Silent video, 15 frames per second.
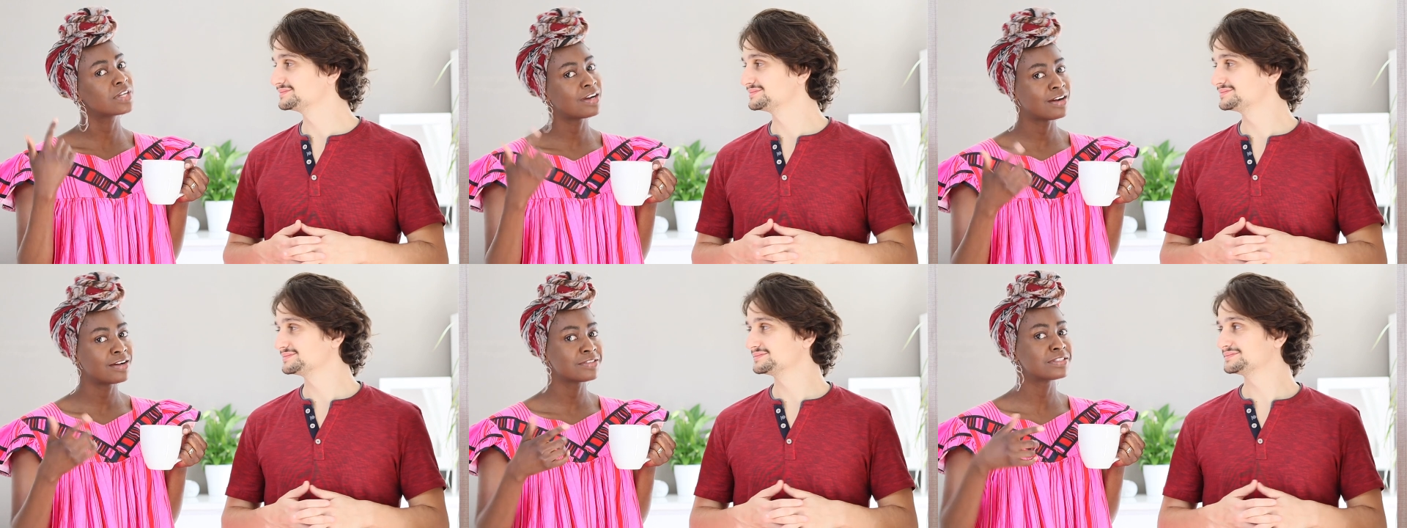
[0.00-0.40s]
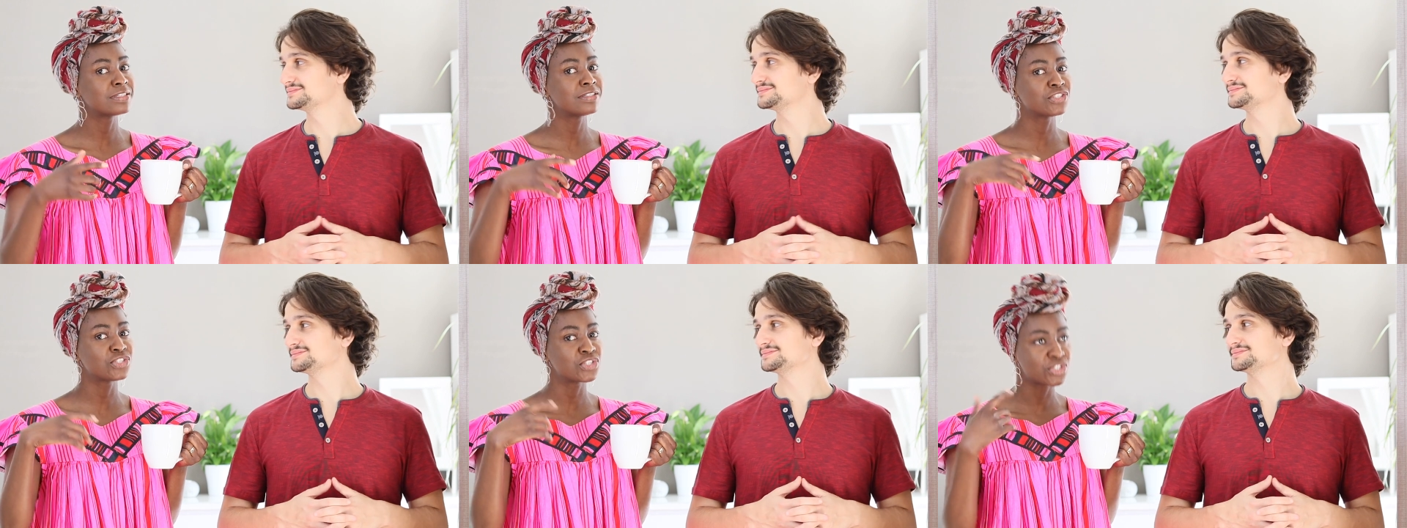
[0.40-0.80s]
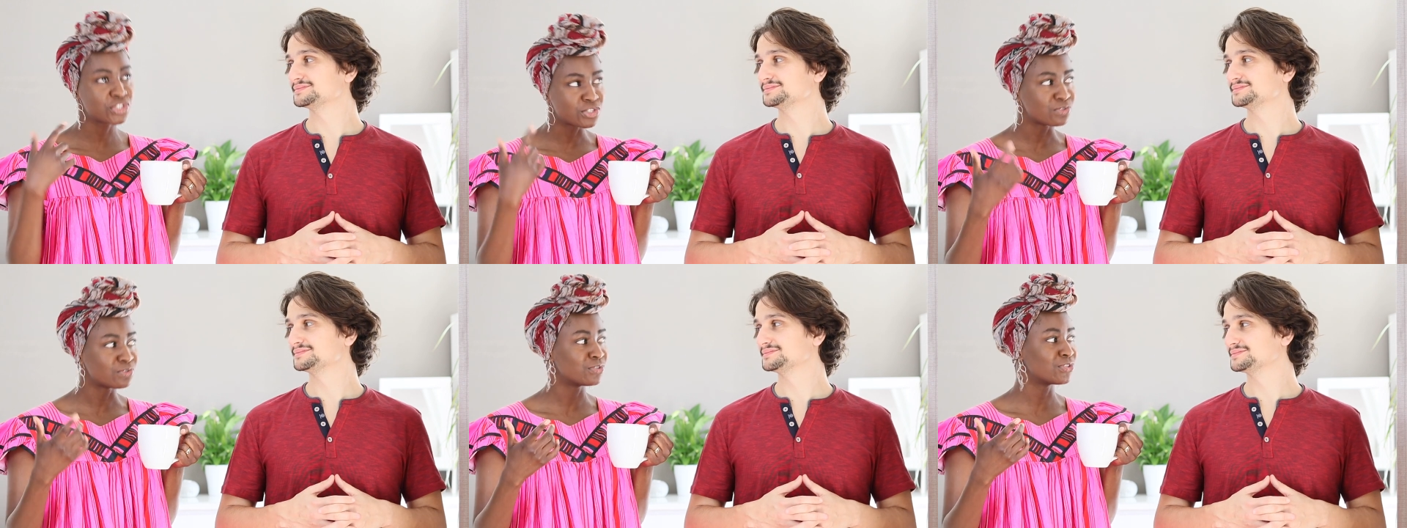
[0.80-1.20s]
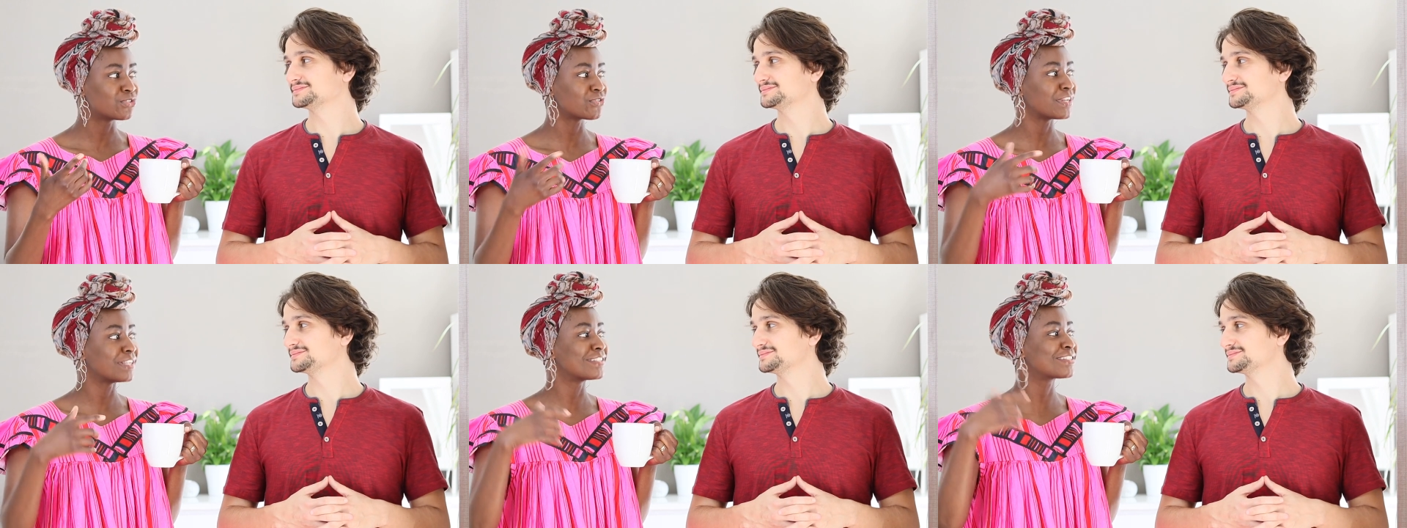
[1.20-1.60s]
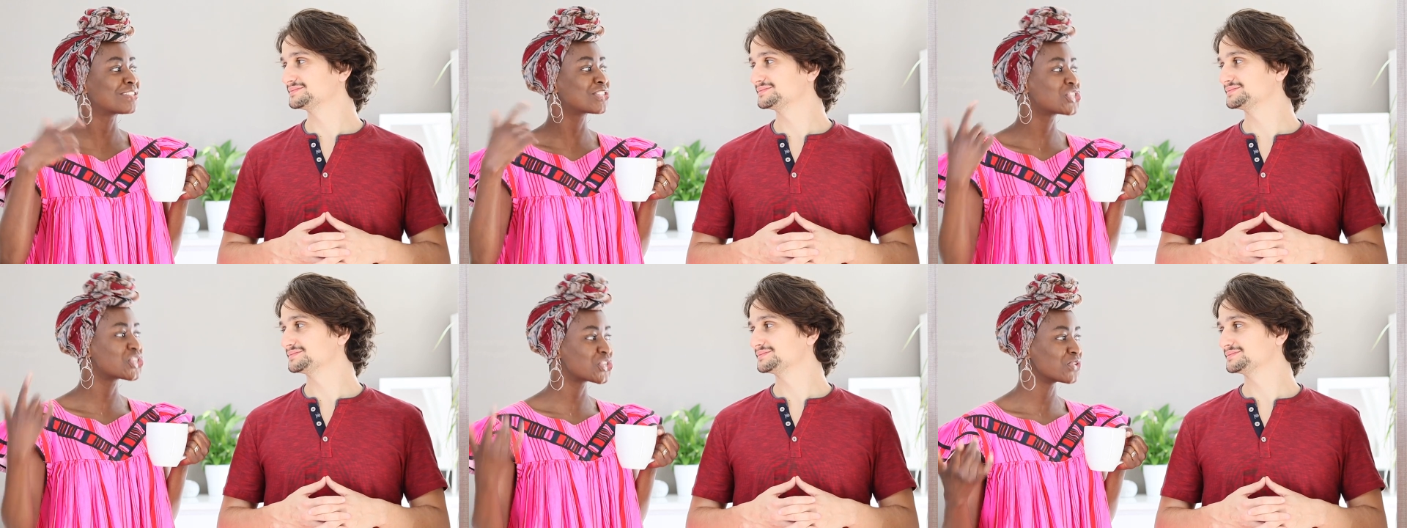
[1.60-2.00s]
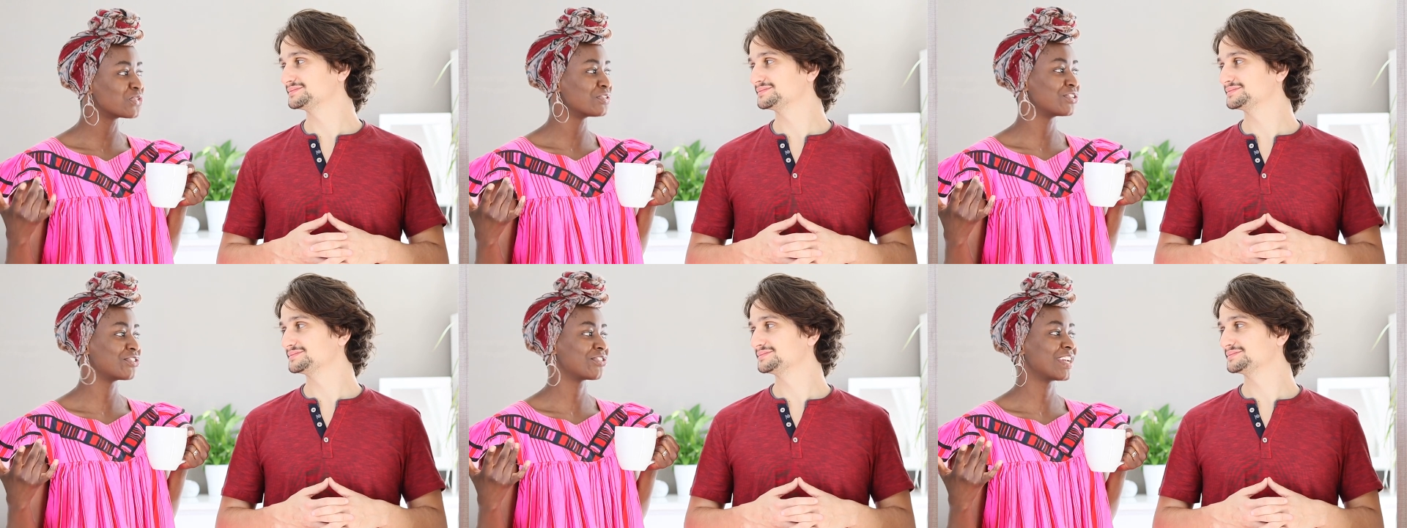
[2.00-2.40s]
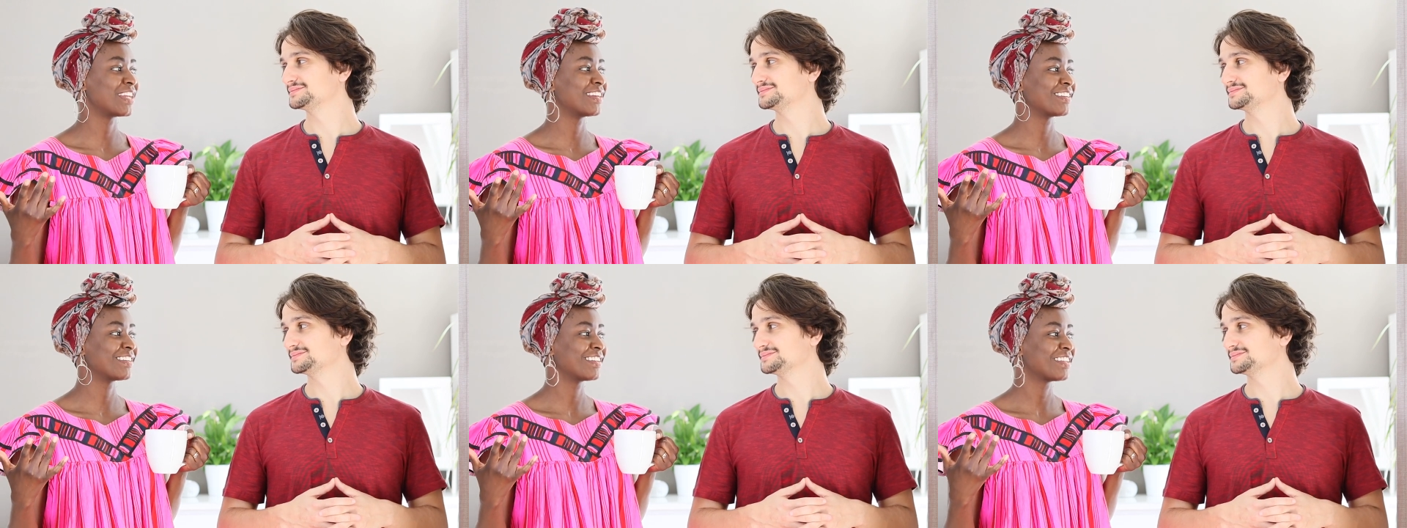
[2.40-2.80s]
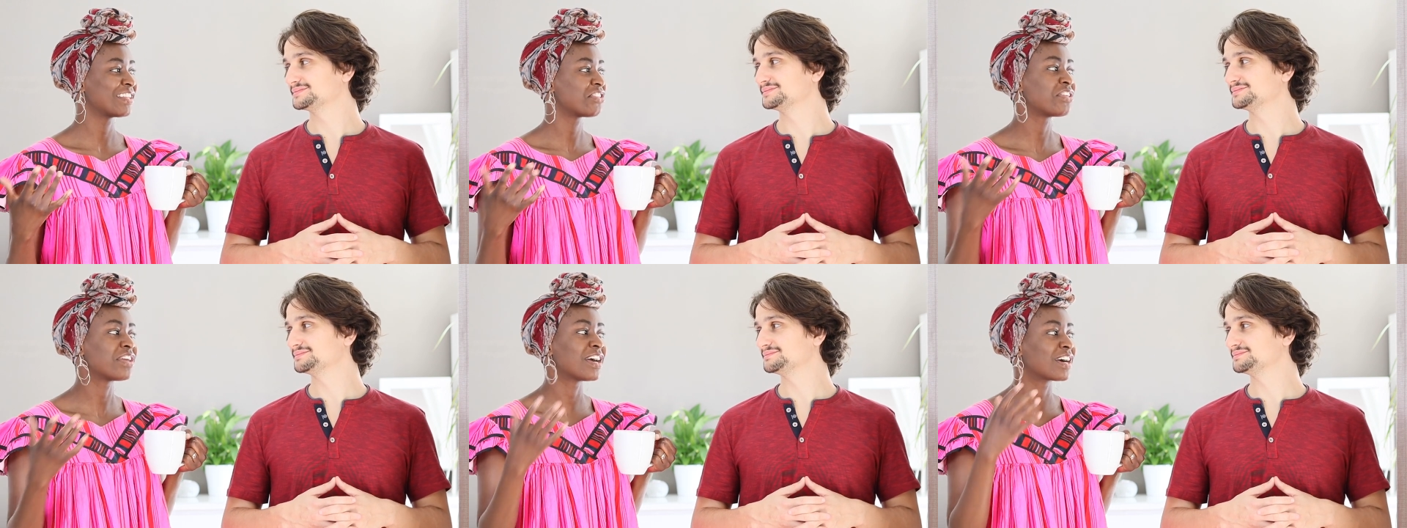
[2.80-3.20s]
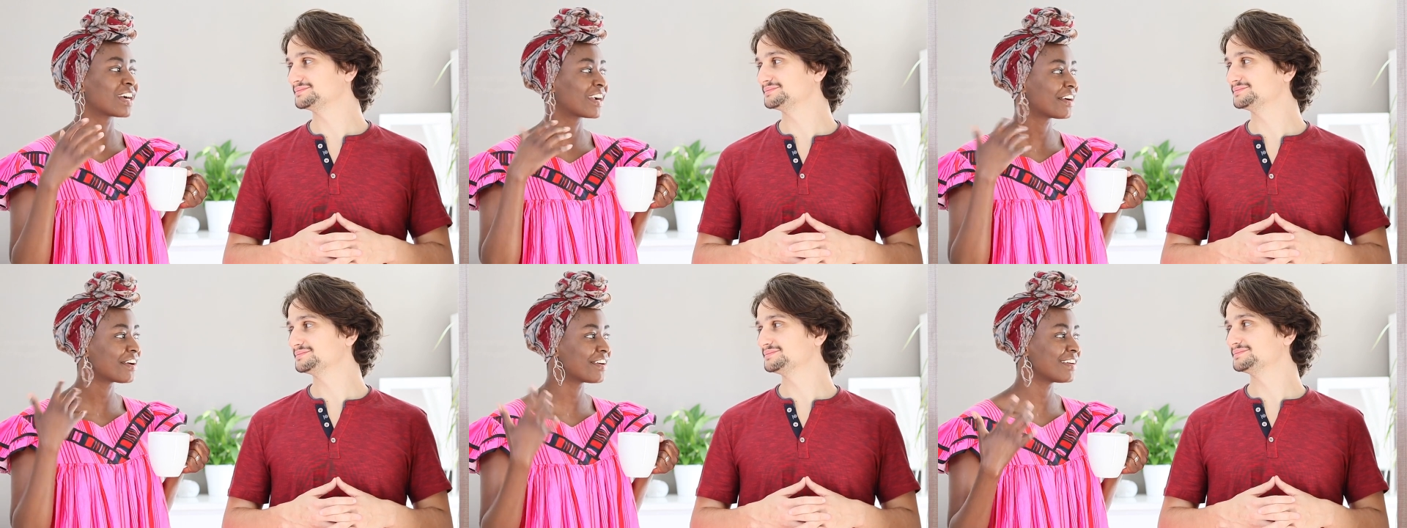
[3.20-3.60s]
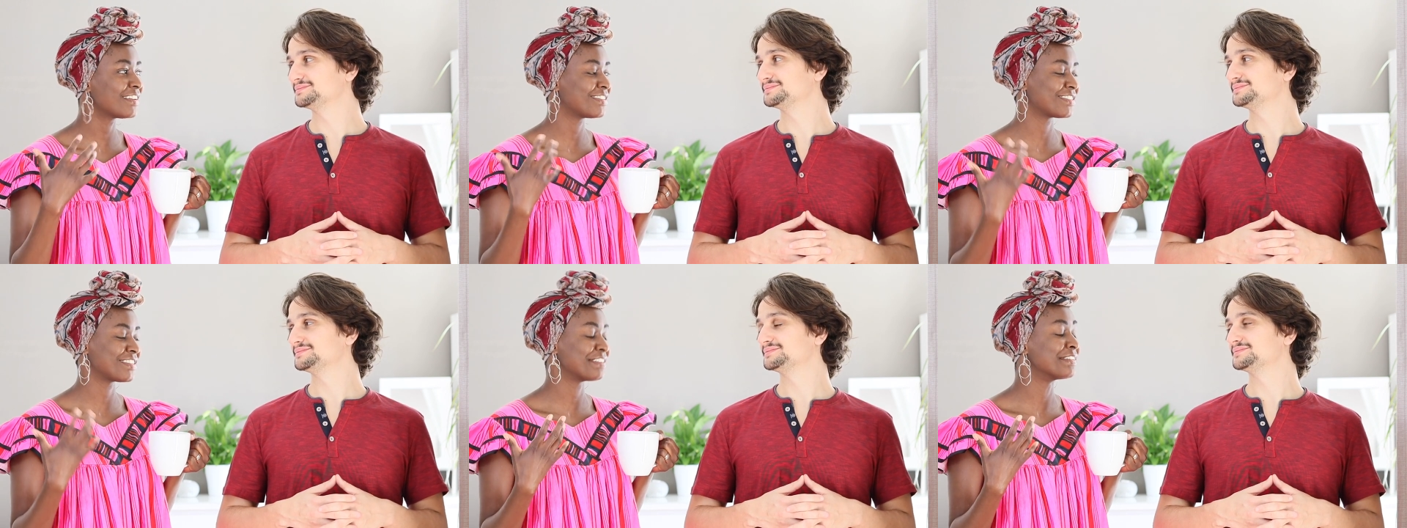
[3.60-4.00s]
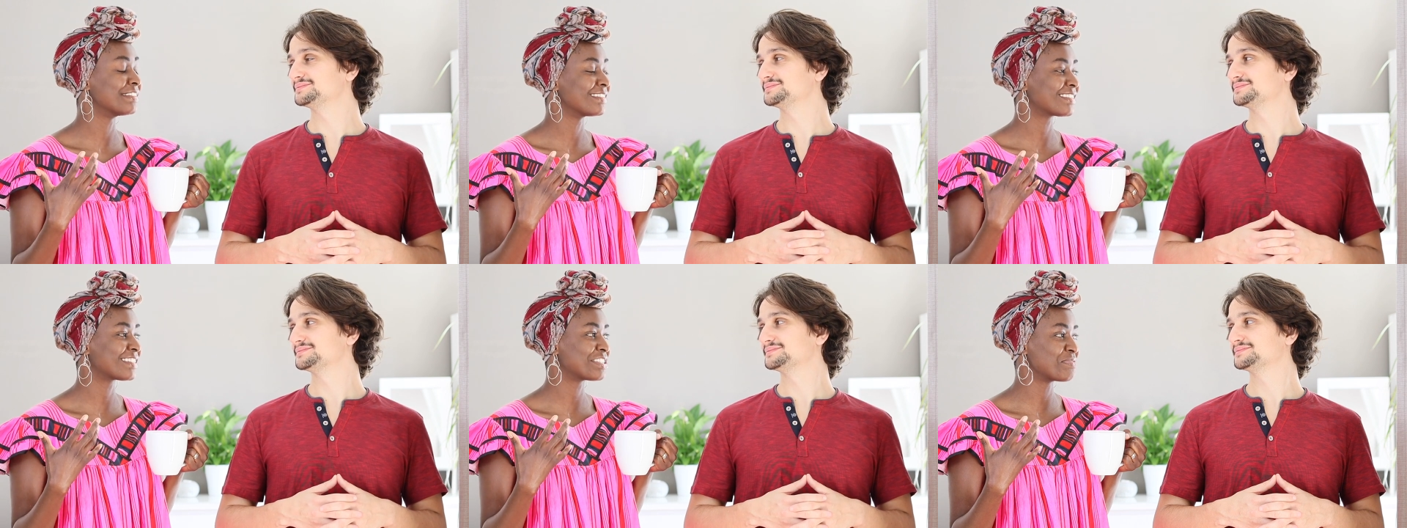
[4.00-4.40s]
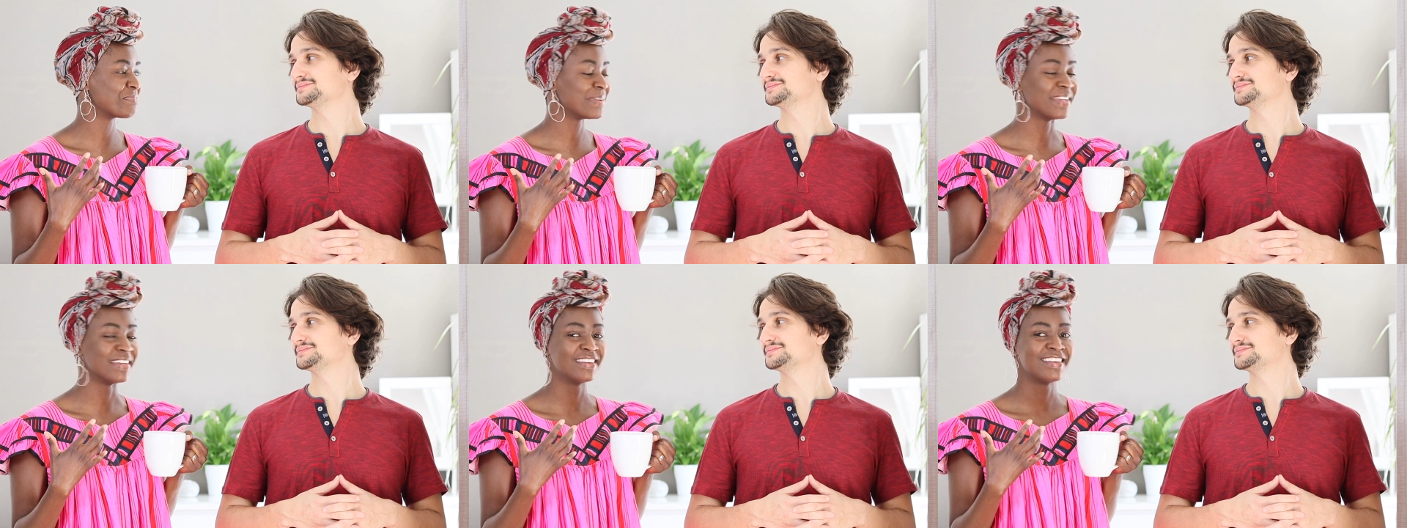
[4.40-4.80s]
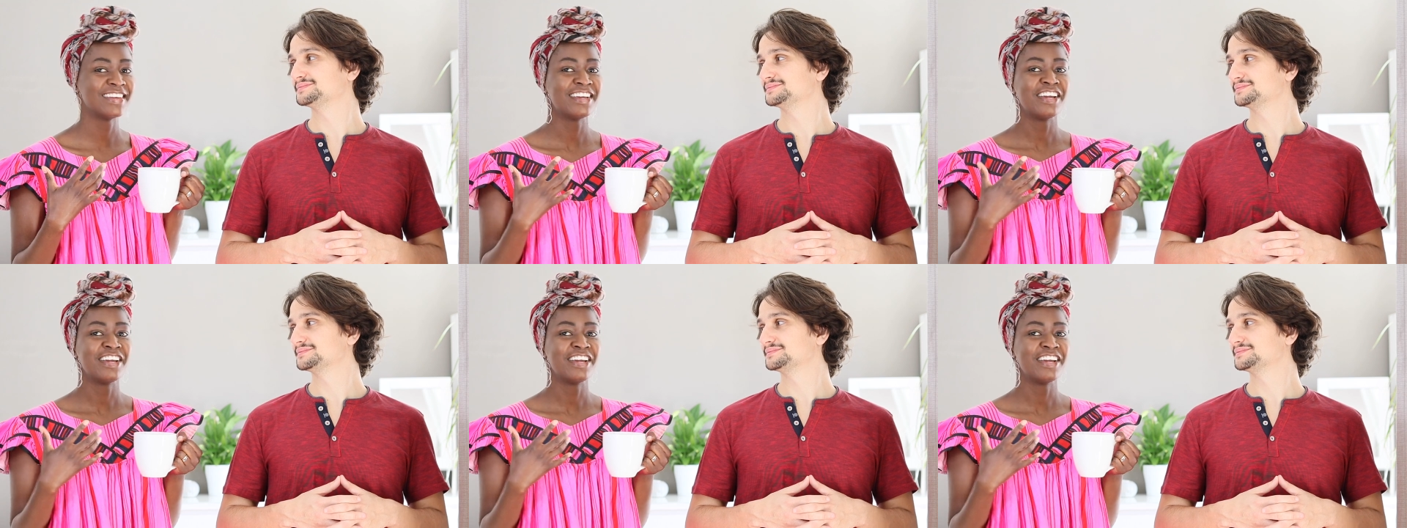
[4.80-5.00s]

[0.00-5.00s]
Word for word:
Speaker 1: cousins, children's children. Mm-hmm. They are cousins to me.